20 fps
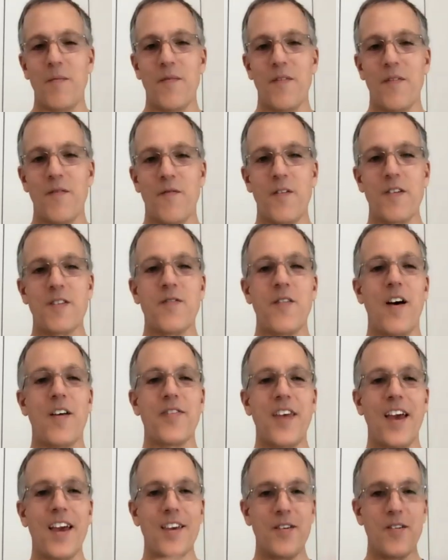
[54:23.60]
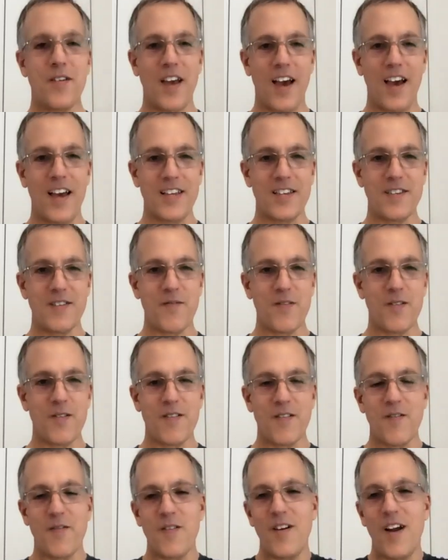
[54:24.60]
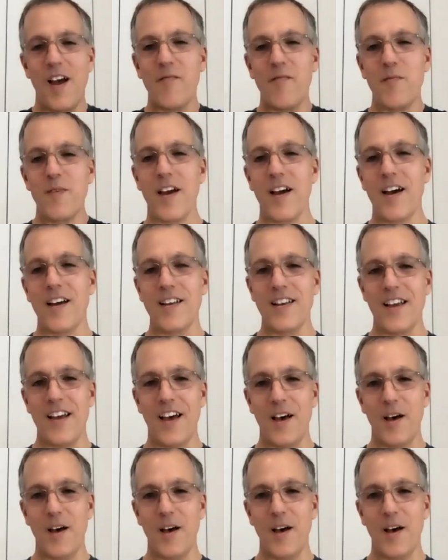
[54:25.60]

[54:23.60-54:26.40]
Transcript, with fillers: First of all, thank you guys for having me on.